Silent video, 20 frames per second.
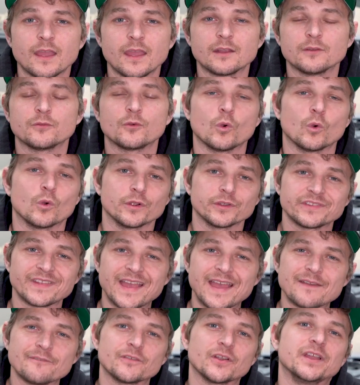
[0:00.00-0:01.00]
and of course
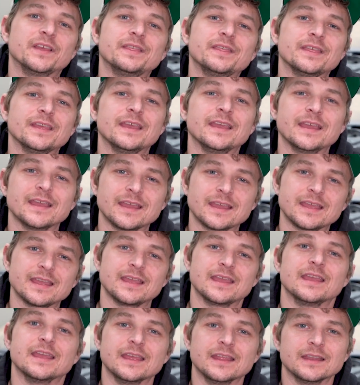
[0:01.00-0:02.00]

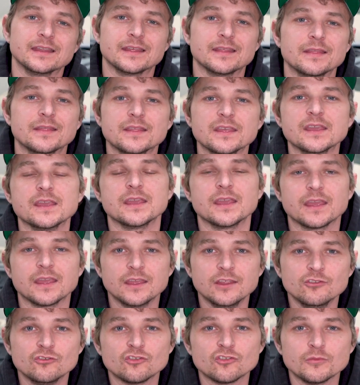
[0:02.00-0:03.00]
everything in the
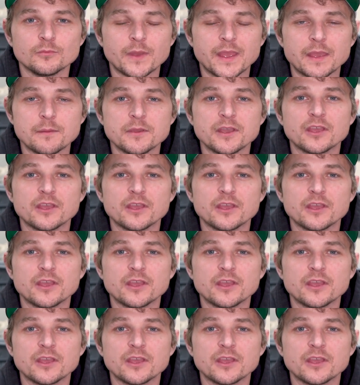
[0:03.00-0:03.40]
engine bay